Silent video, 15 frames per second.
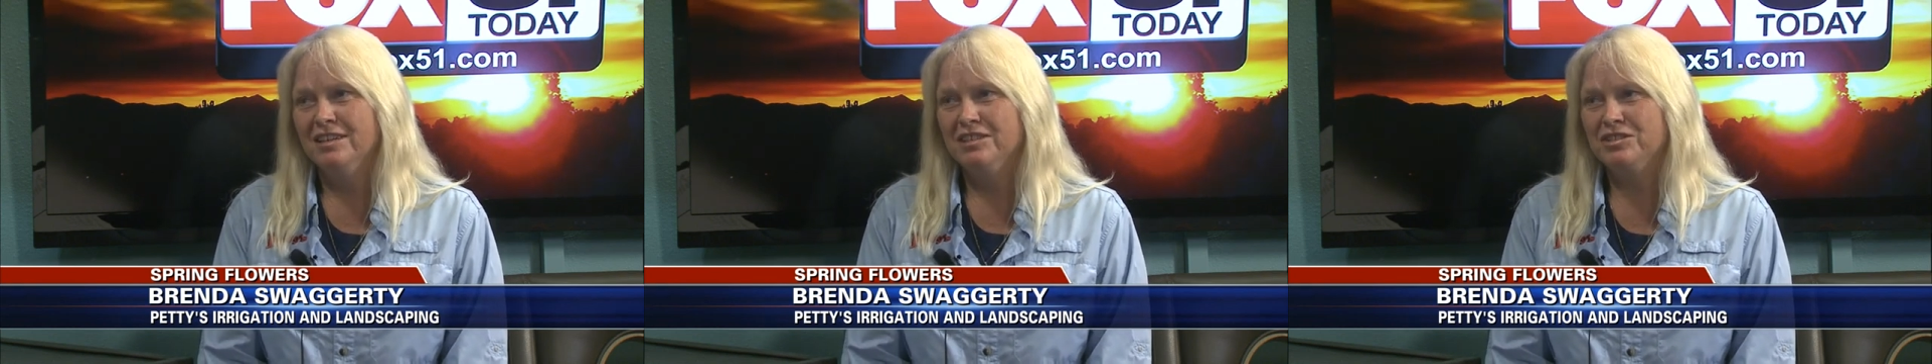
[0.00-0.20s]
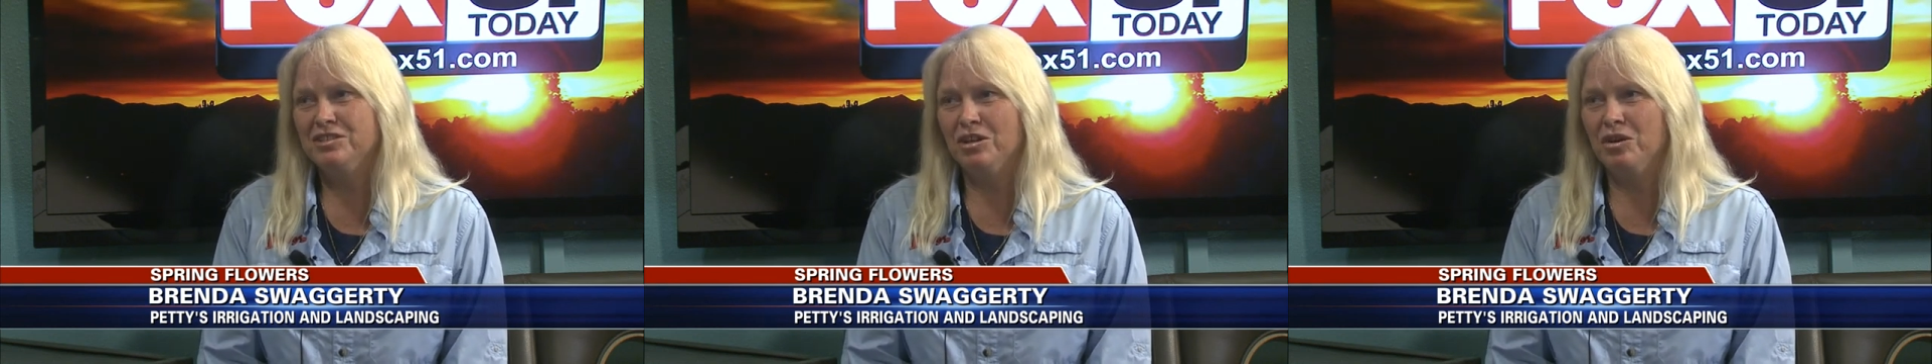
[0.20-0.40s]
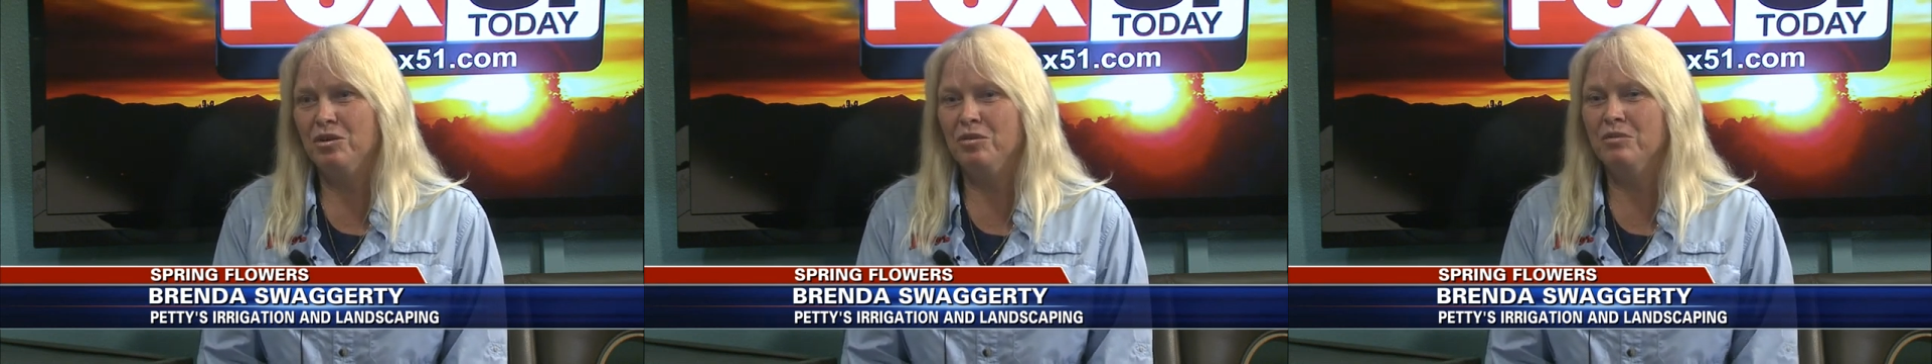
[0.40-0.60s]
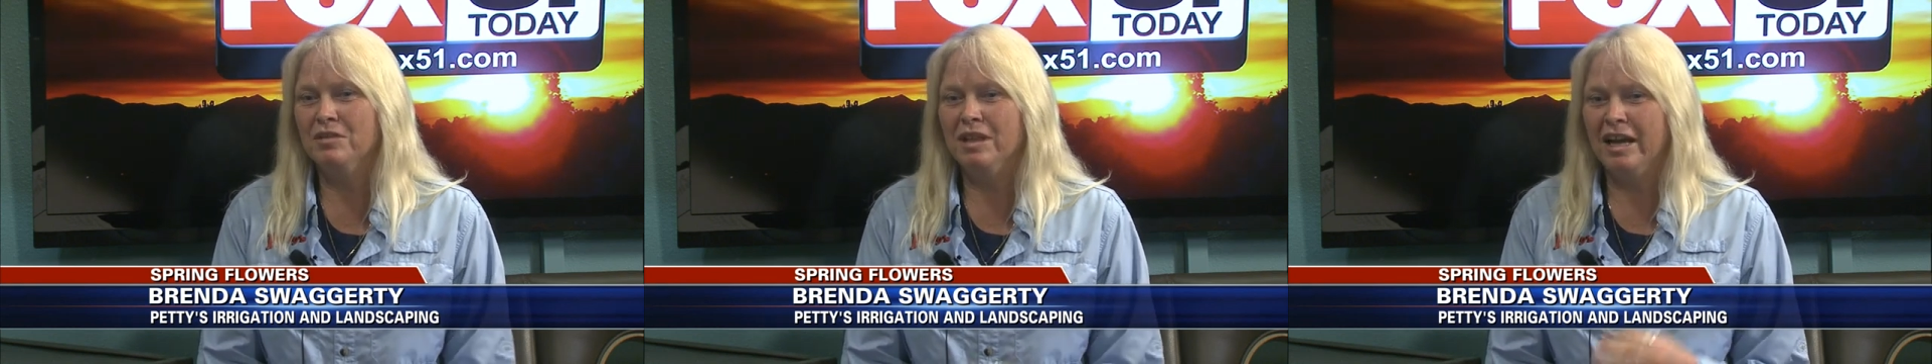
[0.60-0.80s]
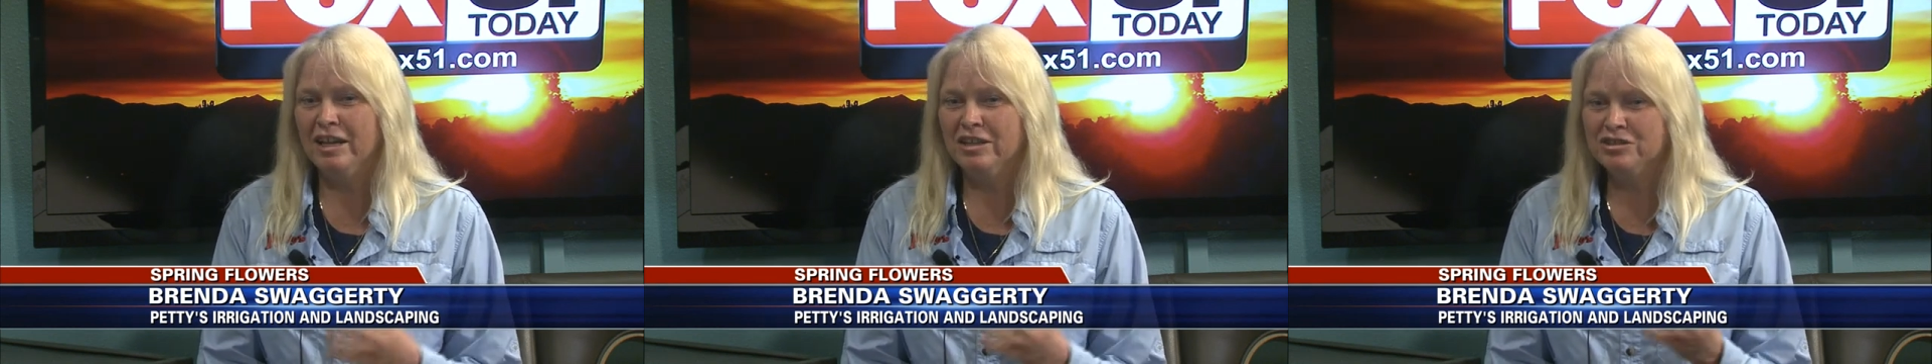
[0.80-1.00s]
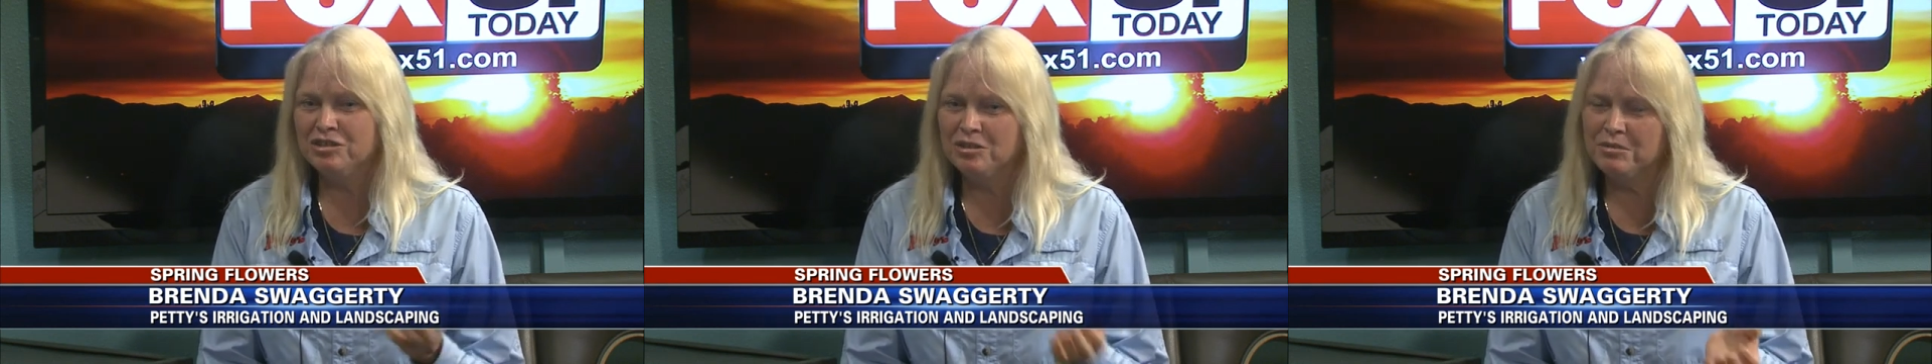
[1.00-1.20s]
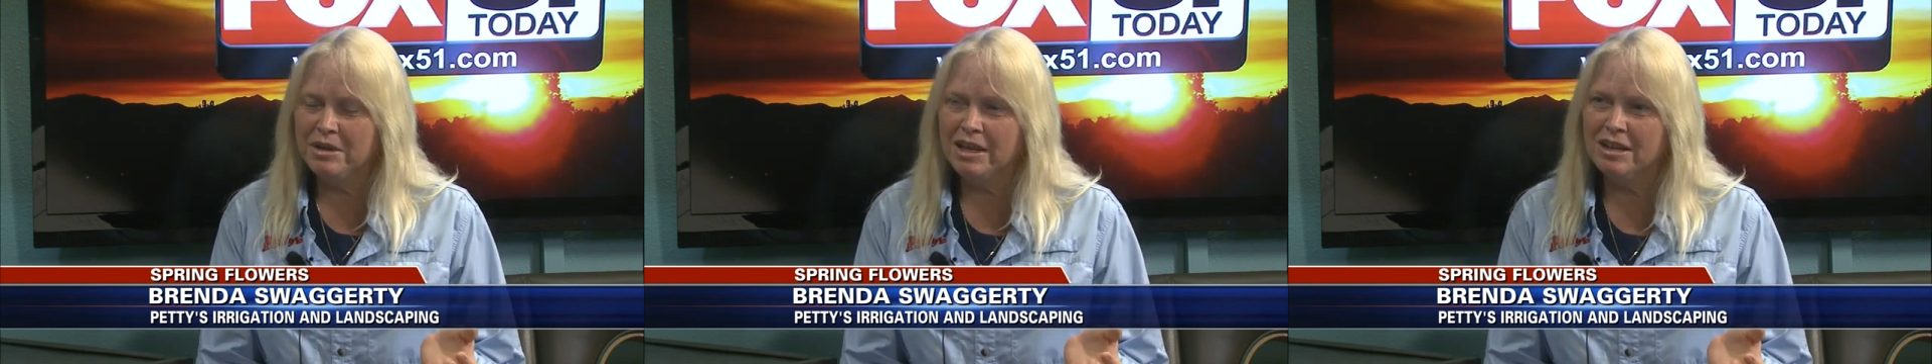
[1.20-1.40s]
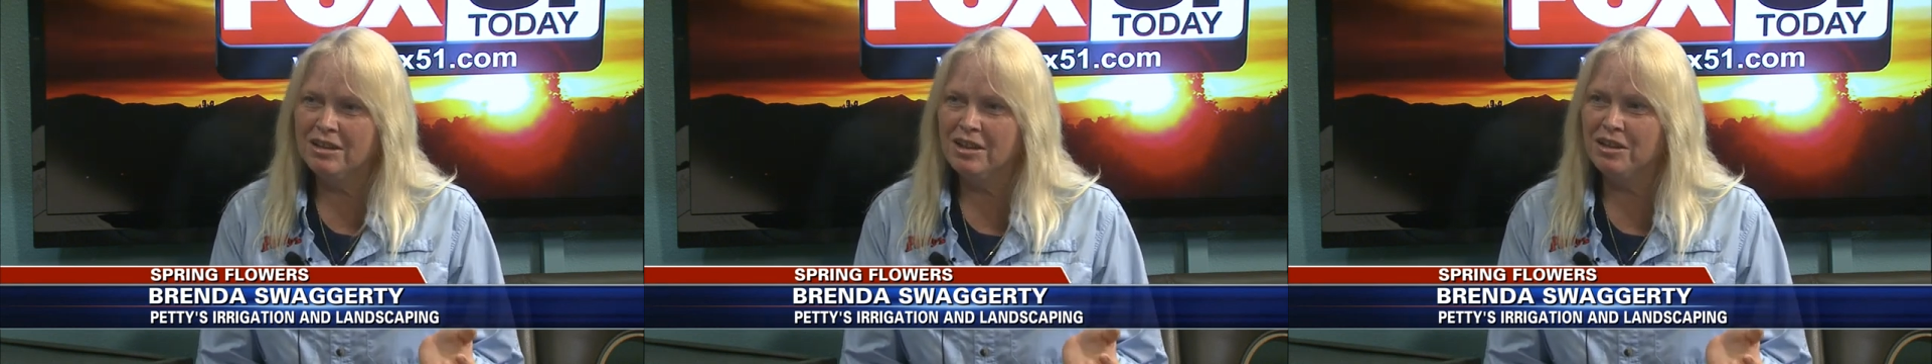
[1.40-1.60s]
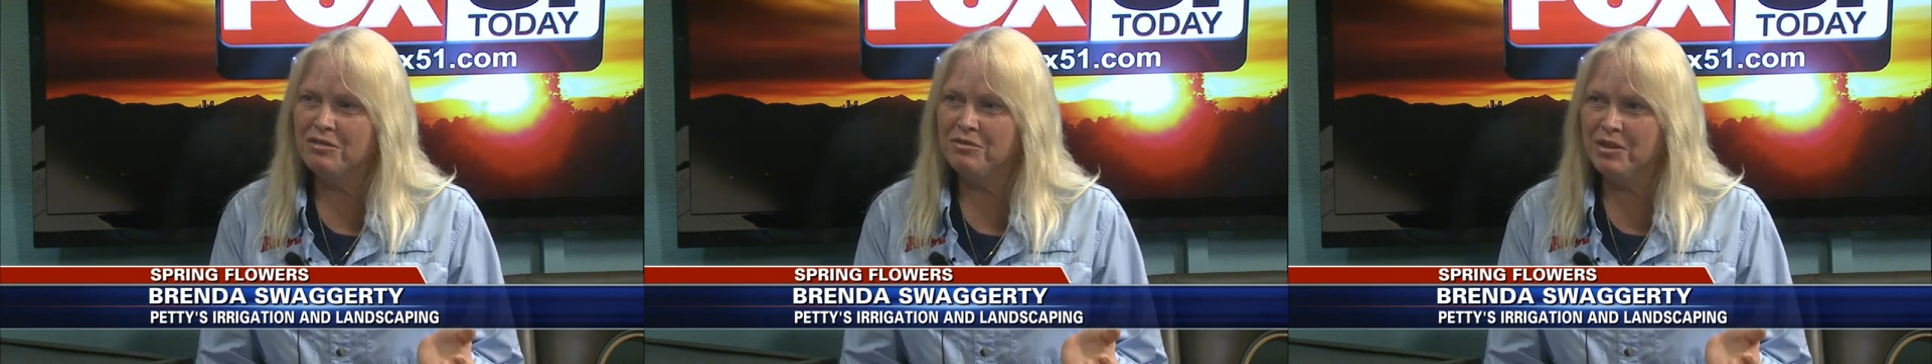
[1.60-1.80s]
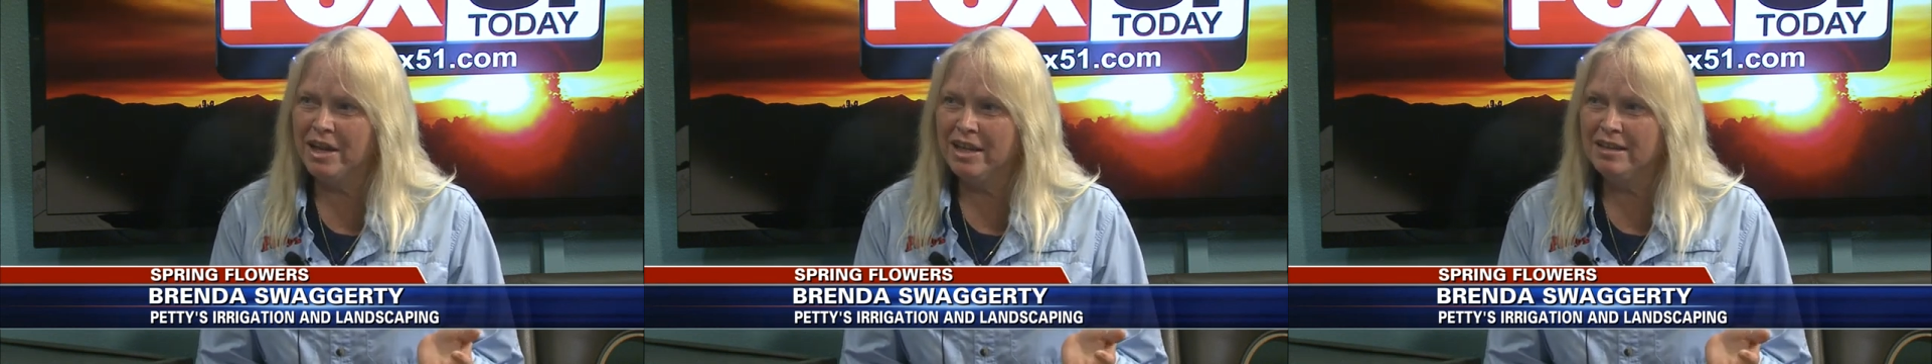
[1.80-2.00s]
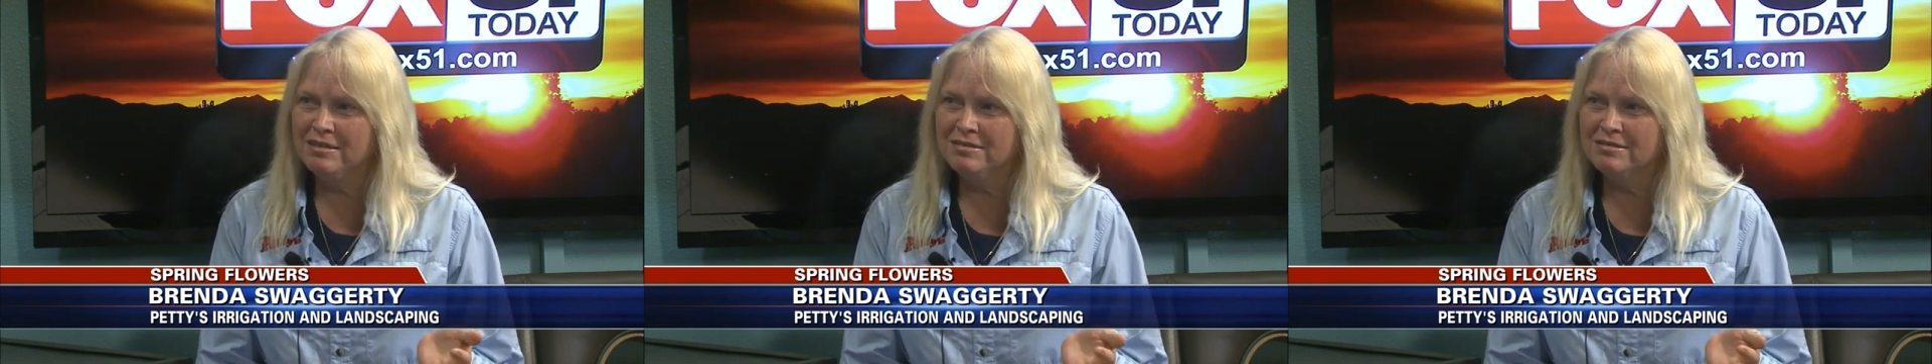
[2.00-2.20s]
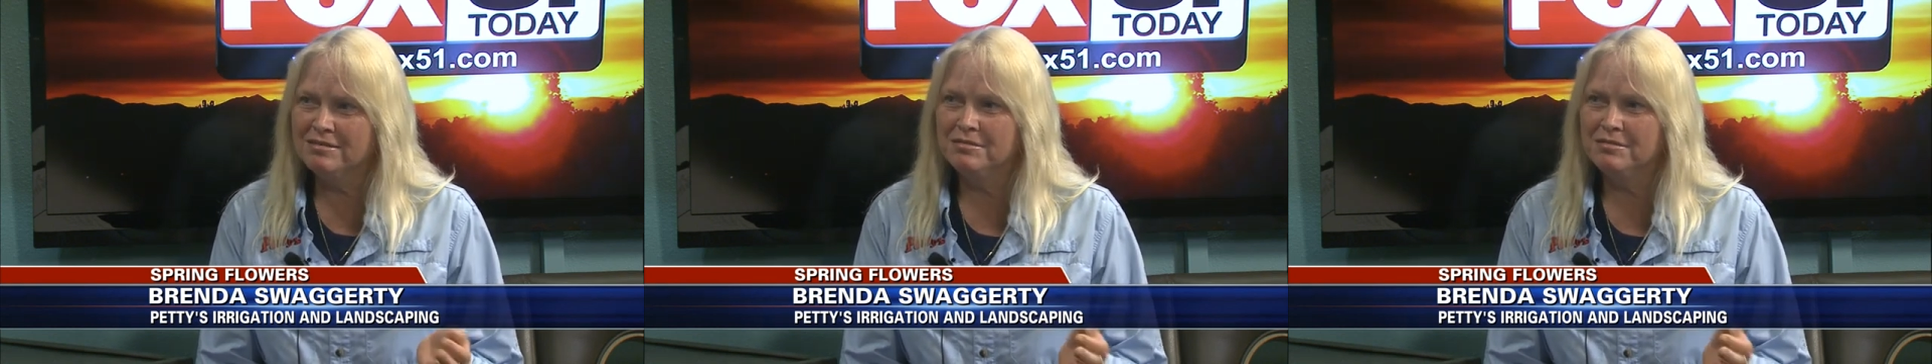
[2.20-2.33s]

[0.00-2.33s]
So last year we had a lot of rain.